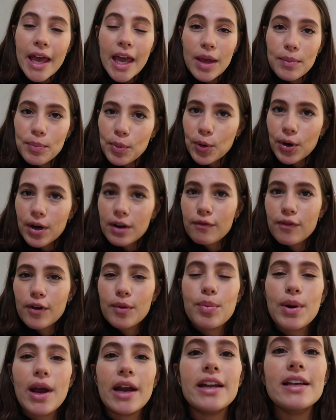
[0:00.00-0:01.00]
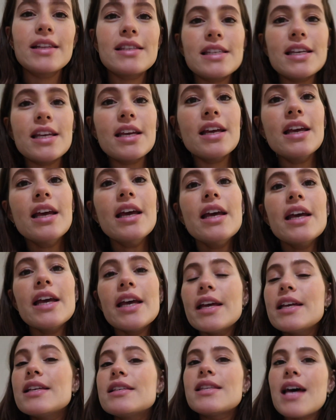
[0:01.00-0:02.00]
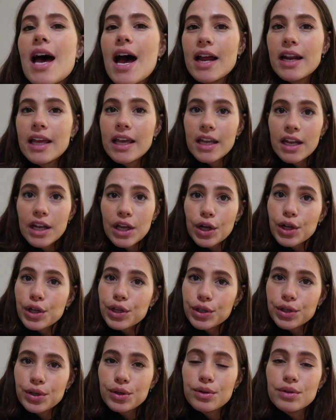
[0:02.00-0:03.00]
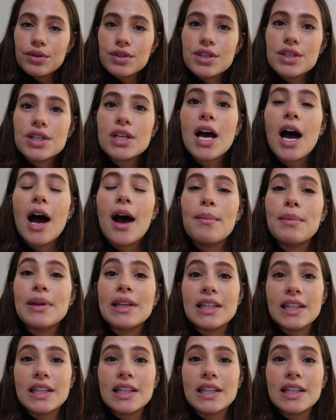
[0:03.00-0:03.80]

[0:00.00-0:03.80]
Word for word: important for pregnancy is that it includes um,